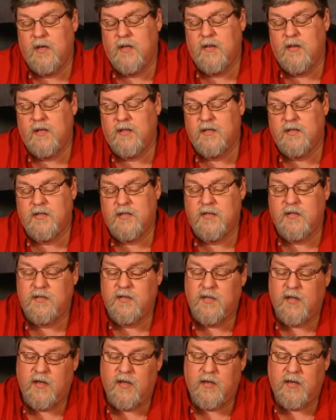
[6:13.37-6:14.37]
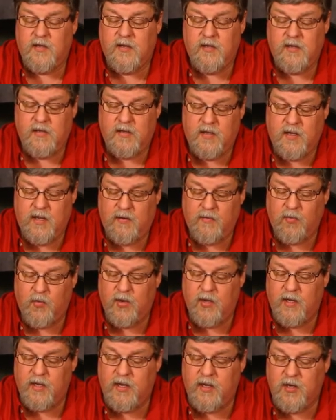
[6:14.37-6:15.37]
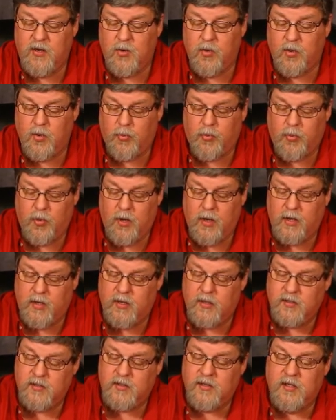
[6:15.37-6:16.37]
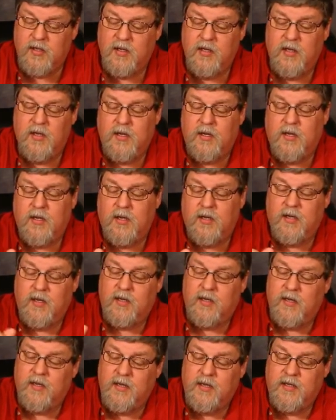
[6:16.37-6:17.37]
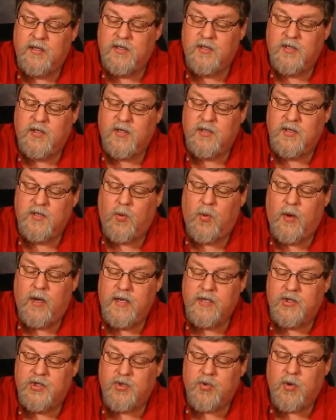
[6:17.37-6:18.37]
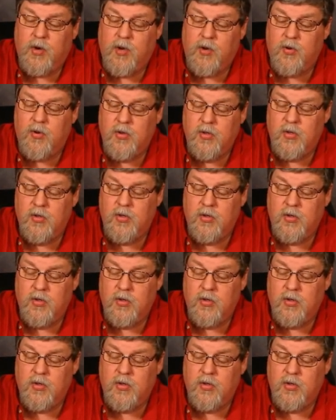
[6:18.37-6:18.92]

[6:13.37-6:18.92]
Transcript: This is a really cool product. It's quite strong.